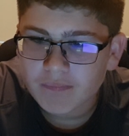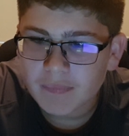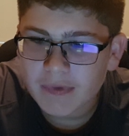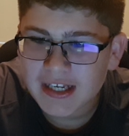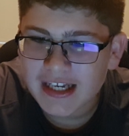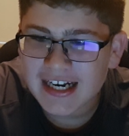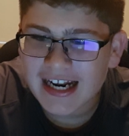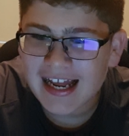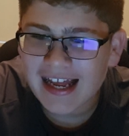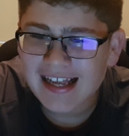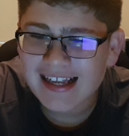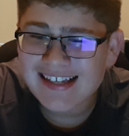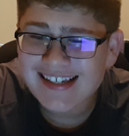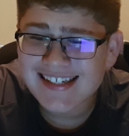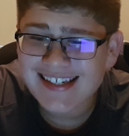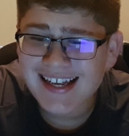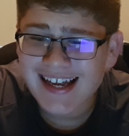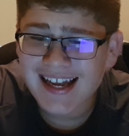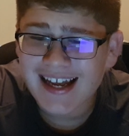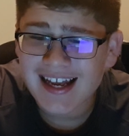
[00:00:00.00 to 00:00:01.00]
It
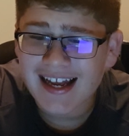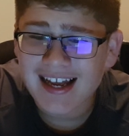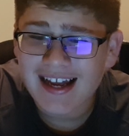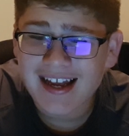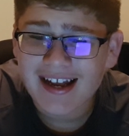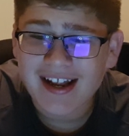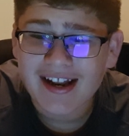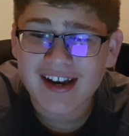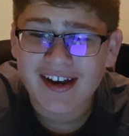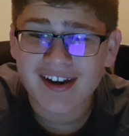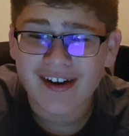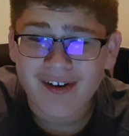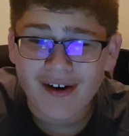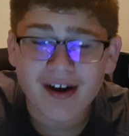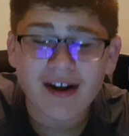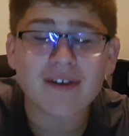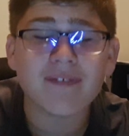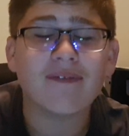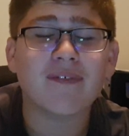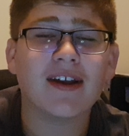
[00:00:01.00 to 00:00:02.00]
has
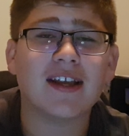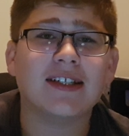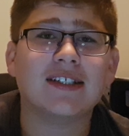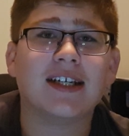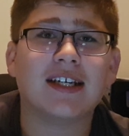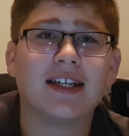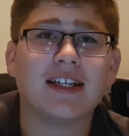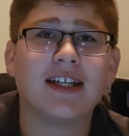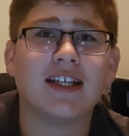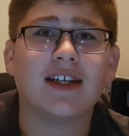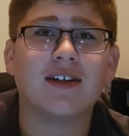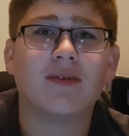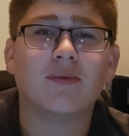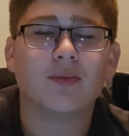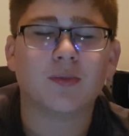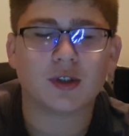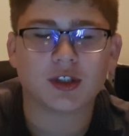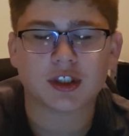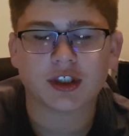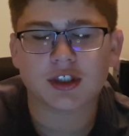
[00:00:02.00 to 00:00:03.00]
not Face ID,
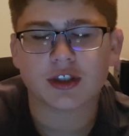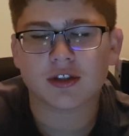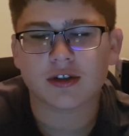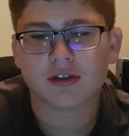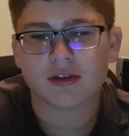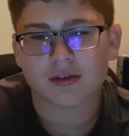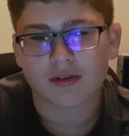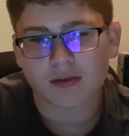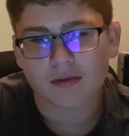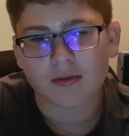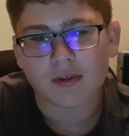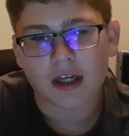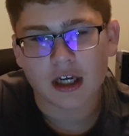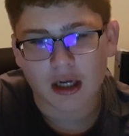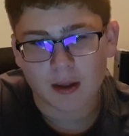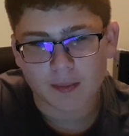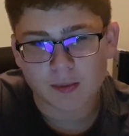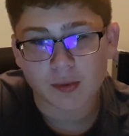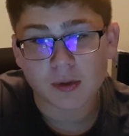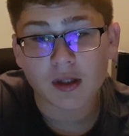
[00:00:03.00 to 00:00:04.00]
which
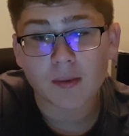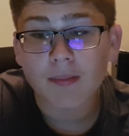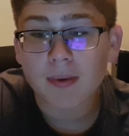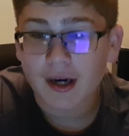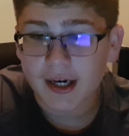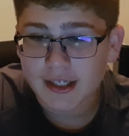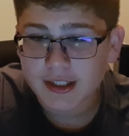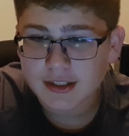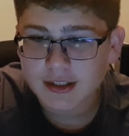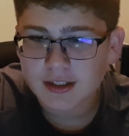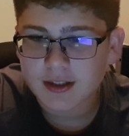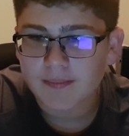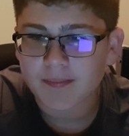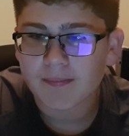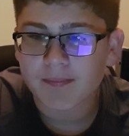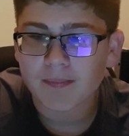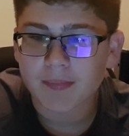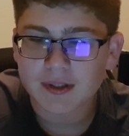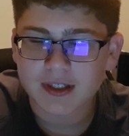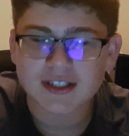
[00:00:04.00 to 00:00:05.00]
helps with the price,
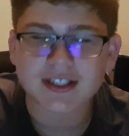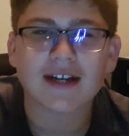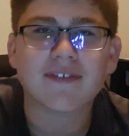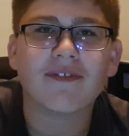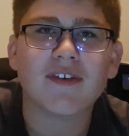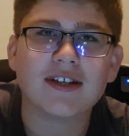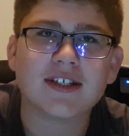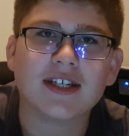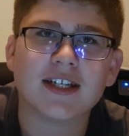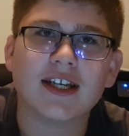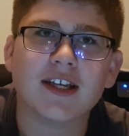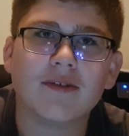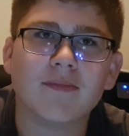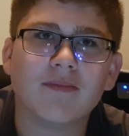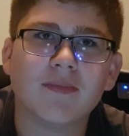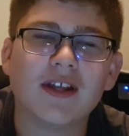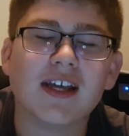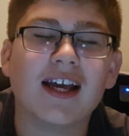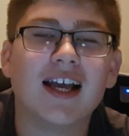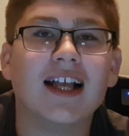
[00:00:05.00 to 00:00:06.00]
but doesn't have Face ID.
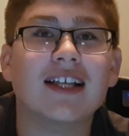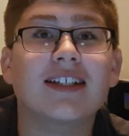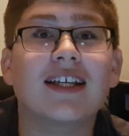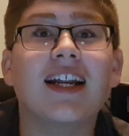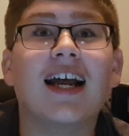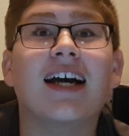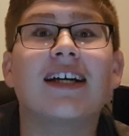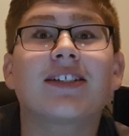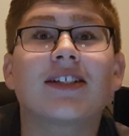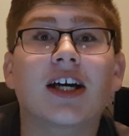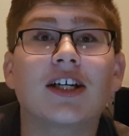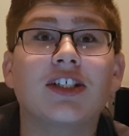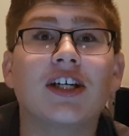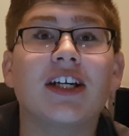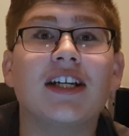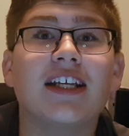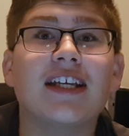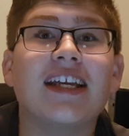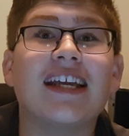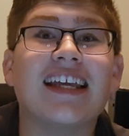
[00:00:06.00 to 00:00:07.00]
Instead, it has Touch
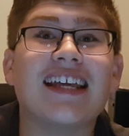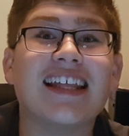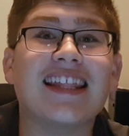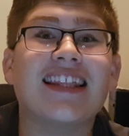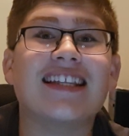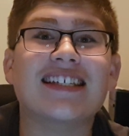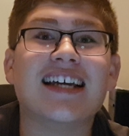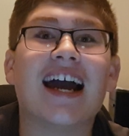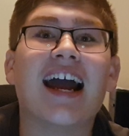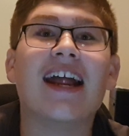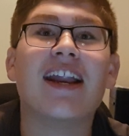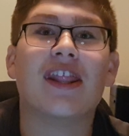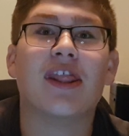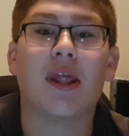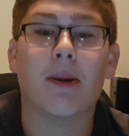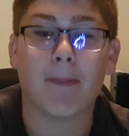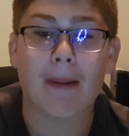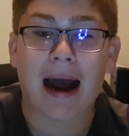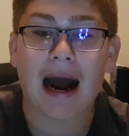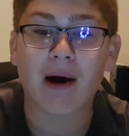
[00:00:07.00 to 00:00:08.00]
ID inside
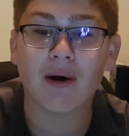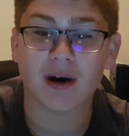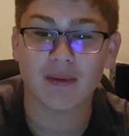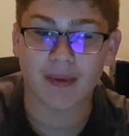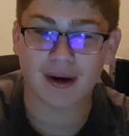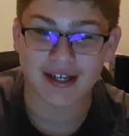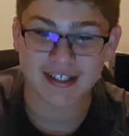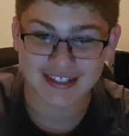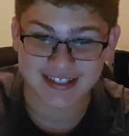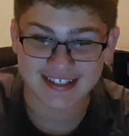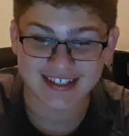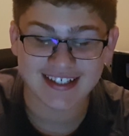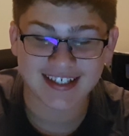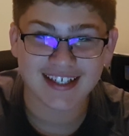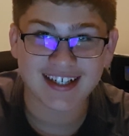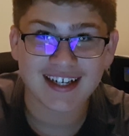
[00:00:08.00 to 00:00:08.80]
the power button,